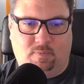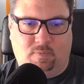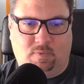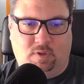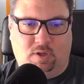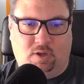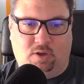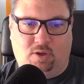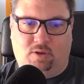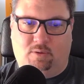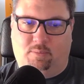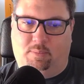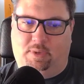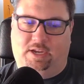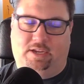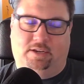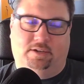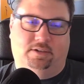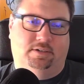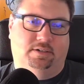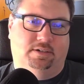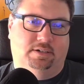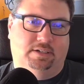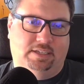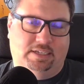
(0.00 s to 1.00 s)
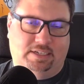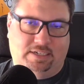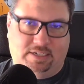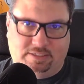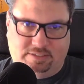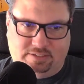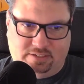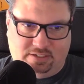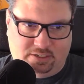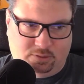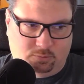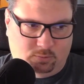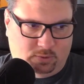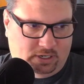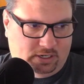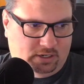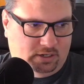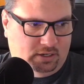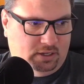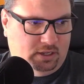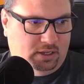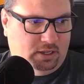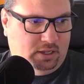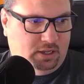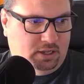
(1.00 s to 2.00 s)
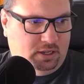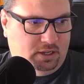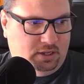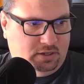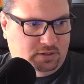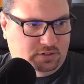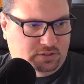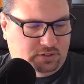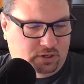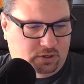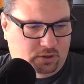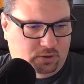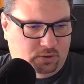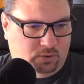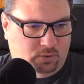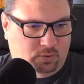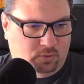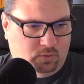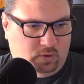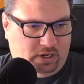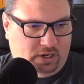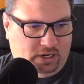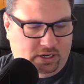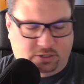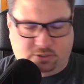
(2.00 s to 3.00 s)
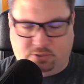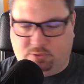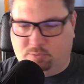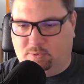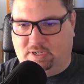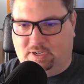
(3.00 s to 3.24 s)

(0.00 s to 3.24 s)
Oh man, Lynn, I tell you what. So here's what